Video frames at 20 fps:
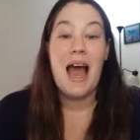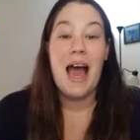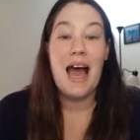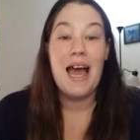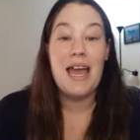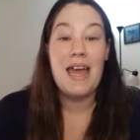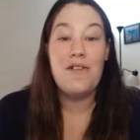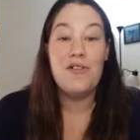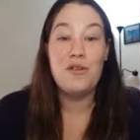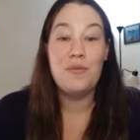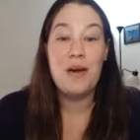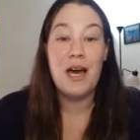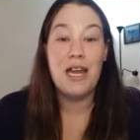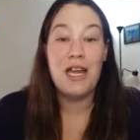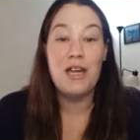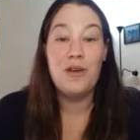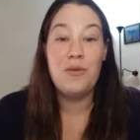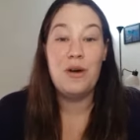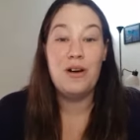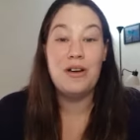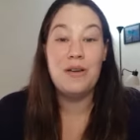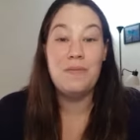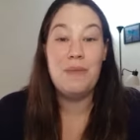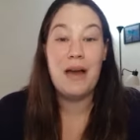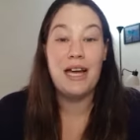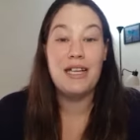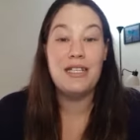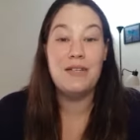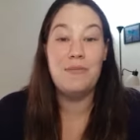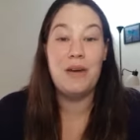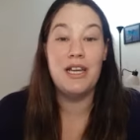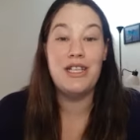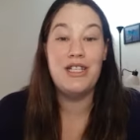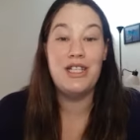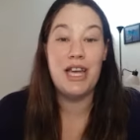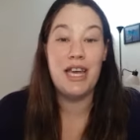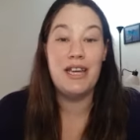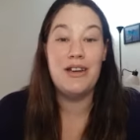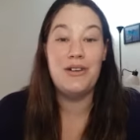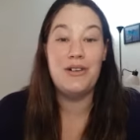Hi everybody, welcome back to my
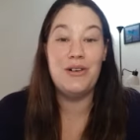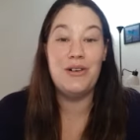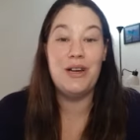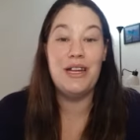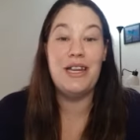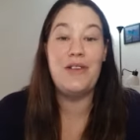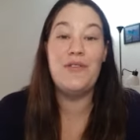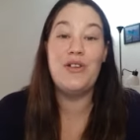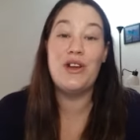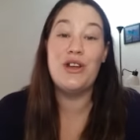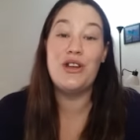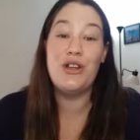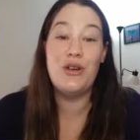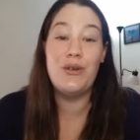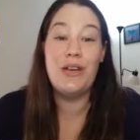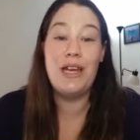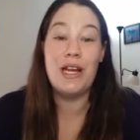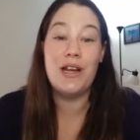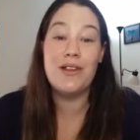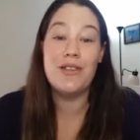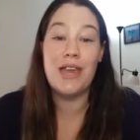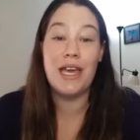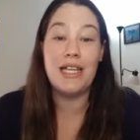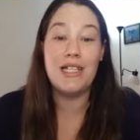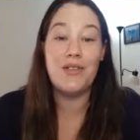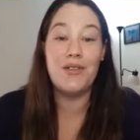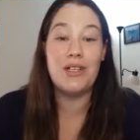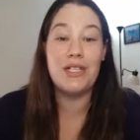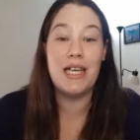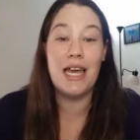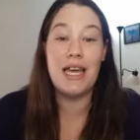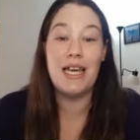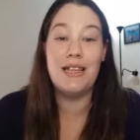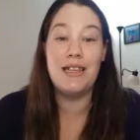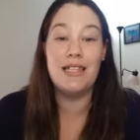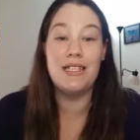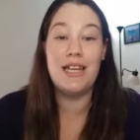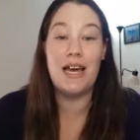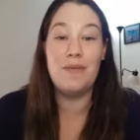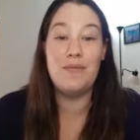channel and if you're new here, thanks for
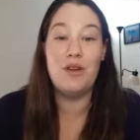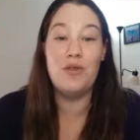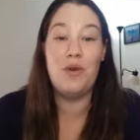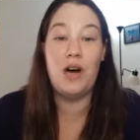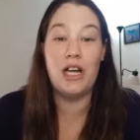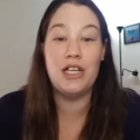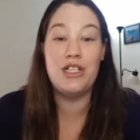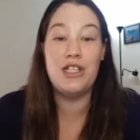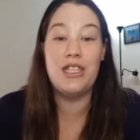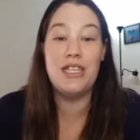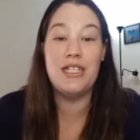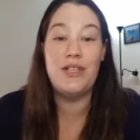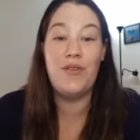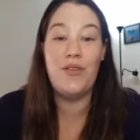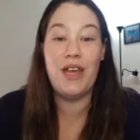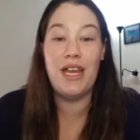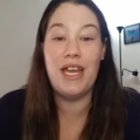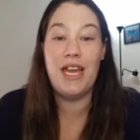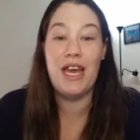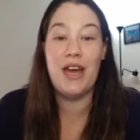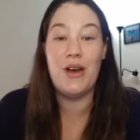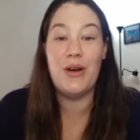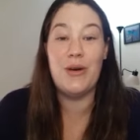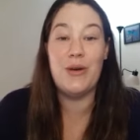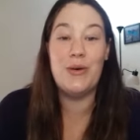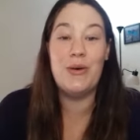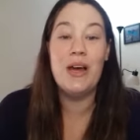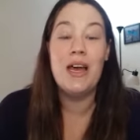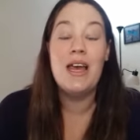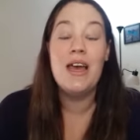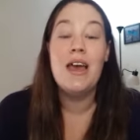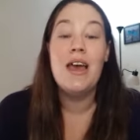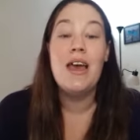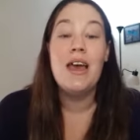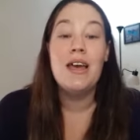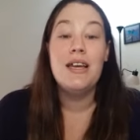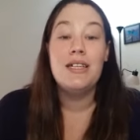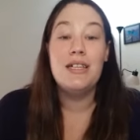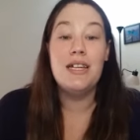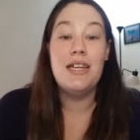taking the time to watch this video.
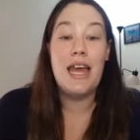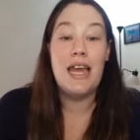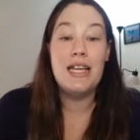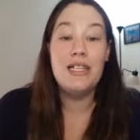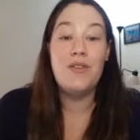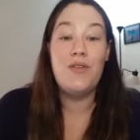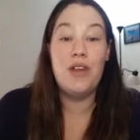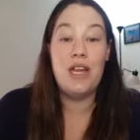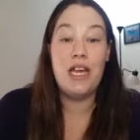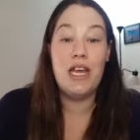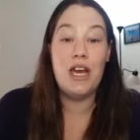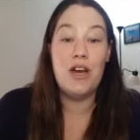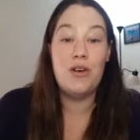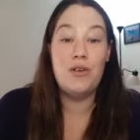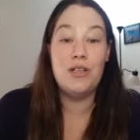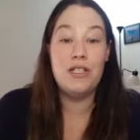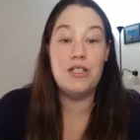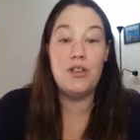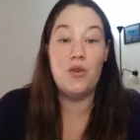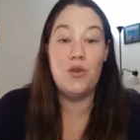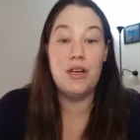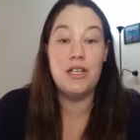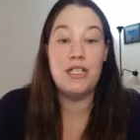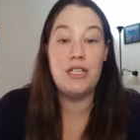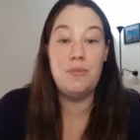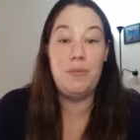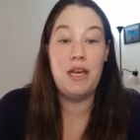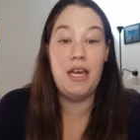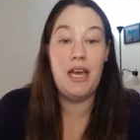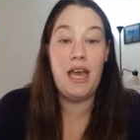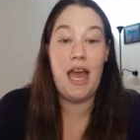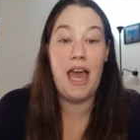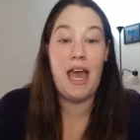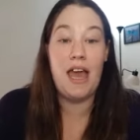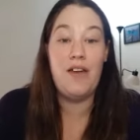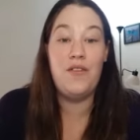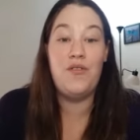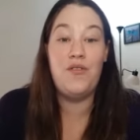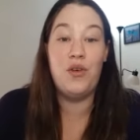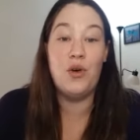Today's video is going to be
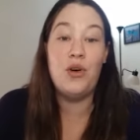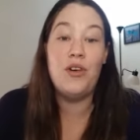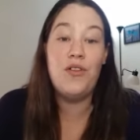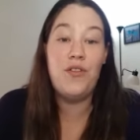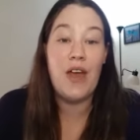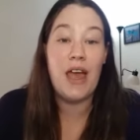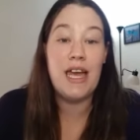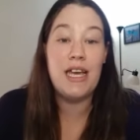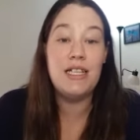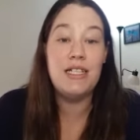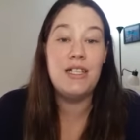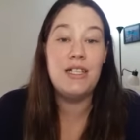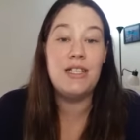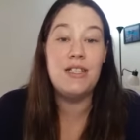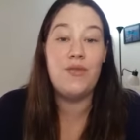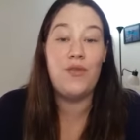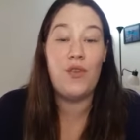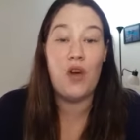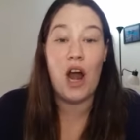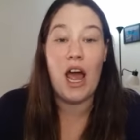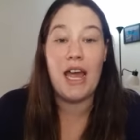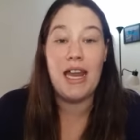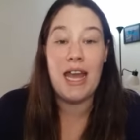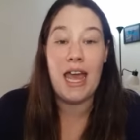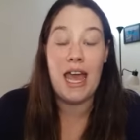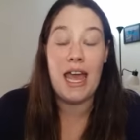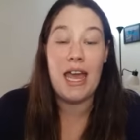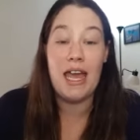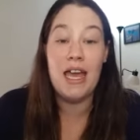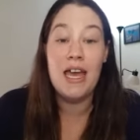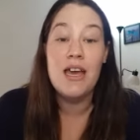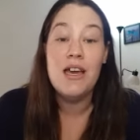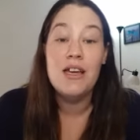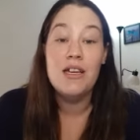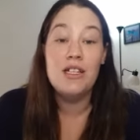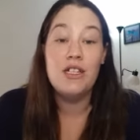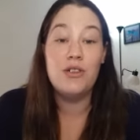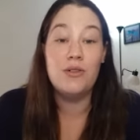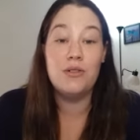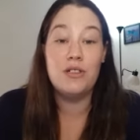a full face Friday,
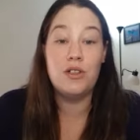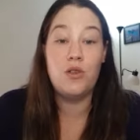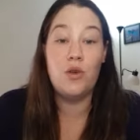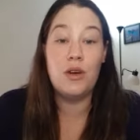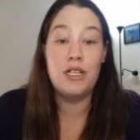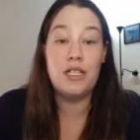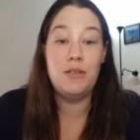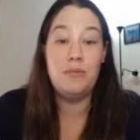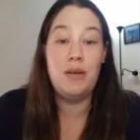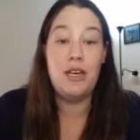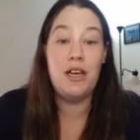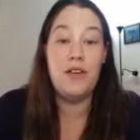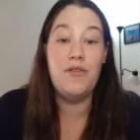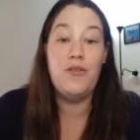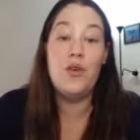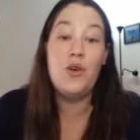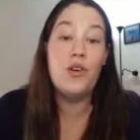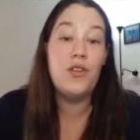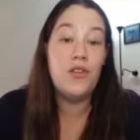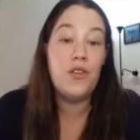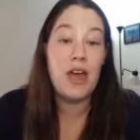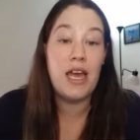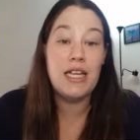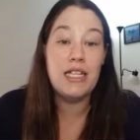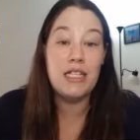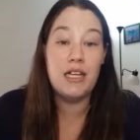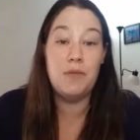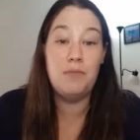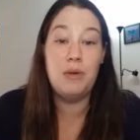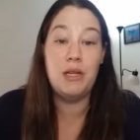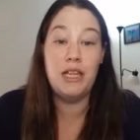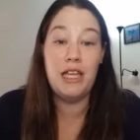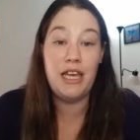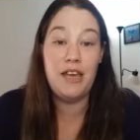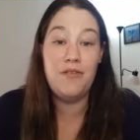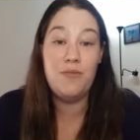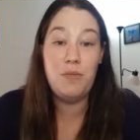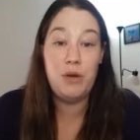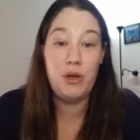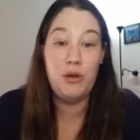so it's going to be a full face of
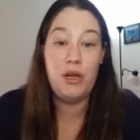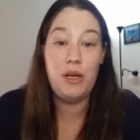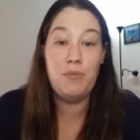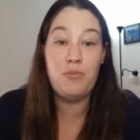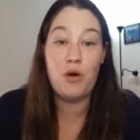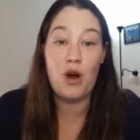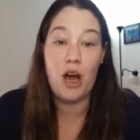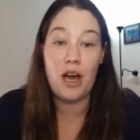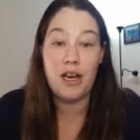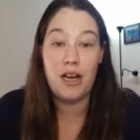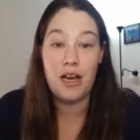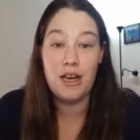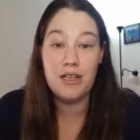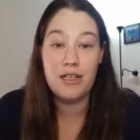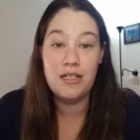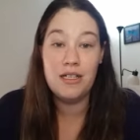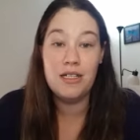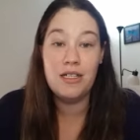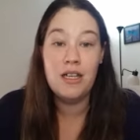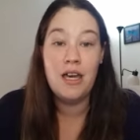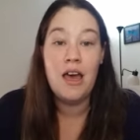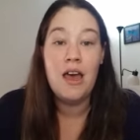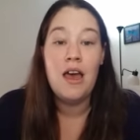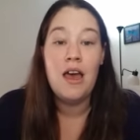Believe Beauty products.